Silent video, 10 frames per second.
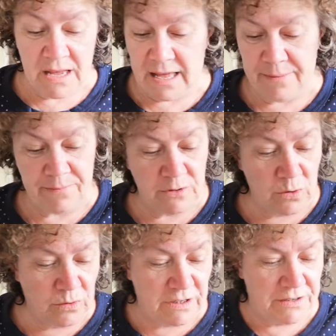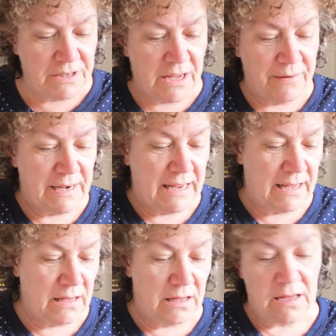And also to go in
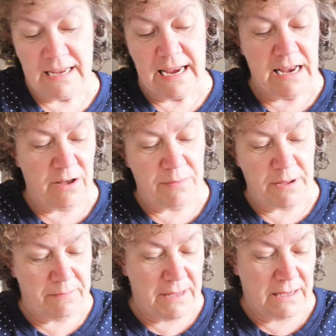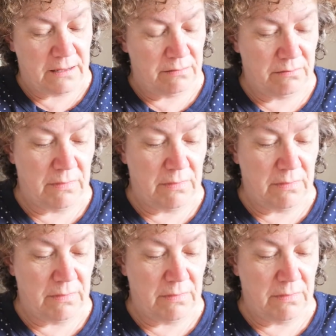it, again, out of my big